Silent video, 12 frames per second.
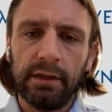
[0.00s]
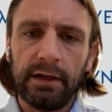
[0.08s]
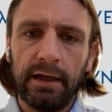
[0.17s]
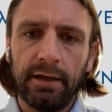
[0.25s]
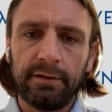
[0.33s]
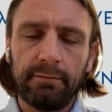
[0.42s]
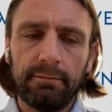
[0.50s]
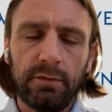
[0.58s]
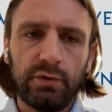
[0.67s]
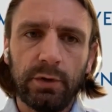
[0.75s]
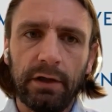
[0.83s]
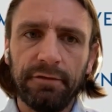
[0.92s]
the last
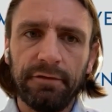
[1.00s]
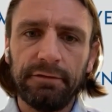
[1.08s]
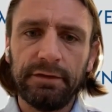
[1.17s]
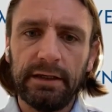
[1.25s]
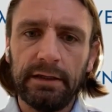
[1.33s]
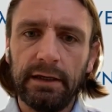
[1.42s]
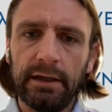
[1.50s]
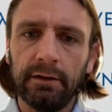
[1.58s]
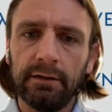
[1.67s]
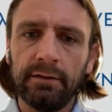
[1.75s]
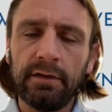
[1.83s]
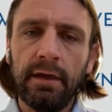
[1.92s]
12, 15
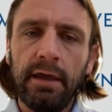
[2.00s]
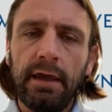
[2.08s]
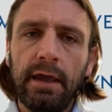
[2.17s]
years